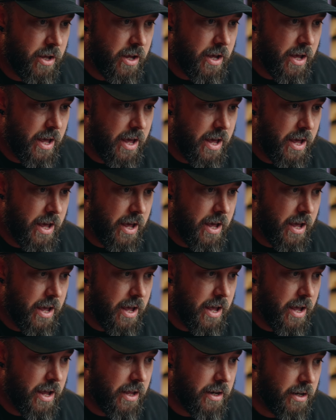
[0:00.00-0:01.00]

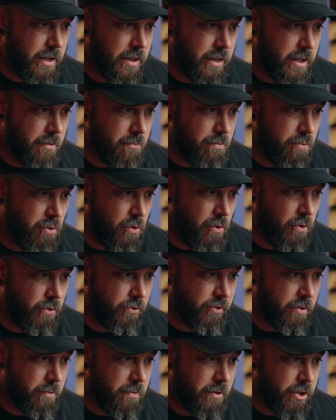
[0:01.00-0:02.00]
and then pull
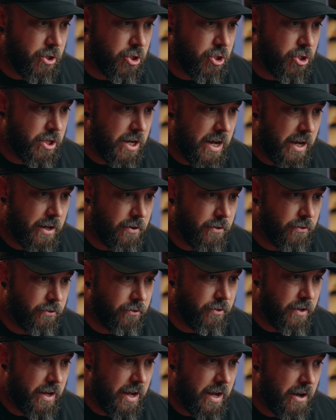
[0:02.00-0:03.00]
some of the shadows
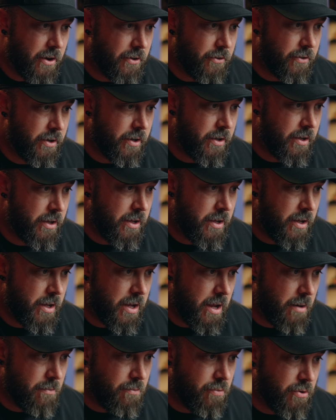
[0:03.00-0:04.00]
down
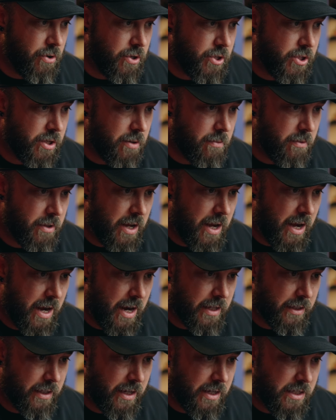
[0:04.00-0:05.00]
and push some of the
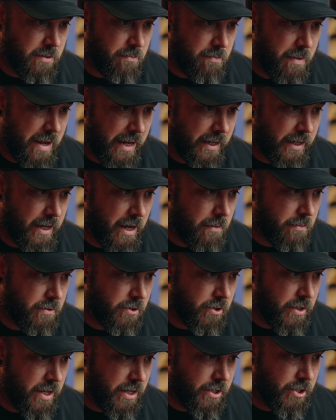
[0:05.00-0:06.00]
highlights back up.
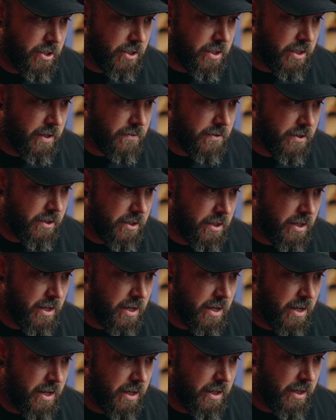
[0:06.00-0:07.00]
So that just gives it
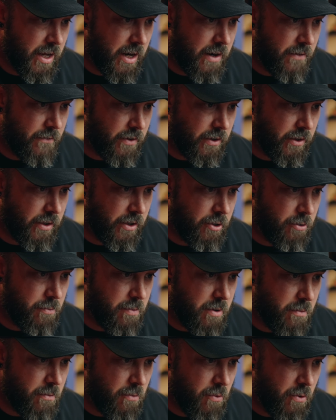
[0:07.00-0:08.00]
kind of a little
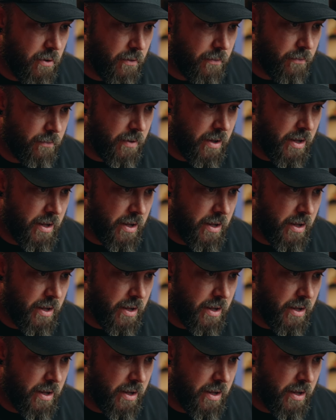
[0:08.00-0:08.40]
bit more